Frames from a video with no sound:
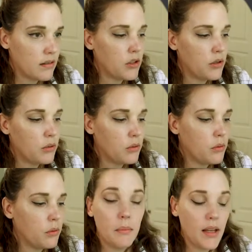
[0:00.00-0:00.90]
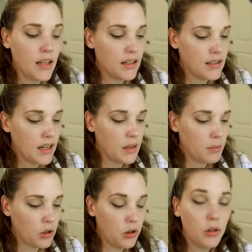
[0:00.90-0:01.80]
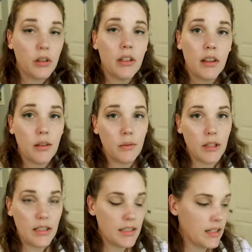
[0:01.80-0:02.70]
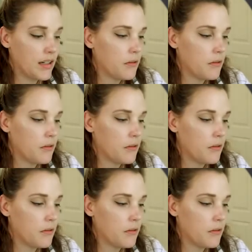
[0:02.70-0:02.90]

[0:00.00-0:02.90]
to make type look 3D.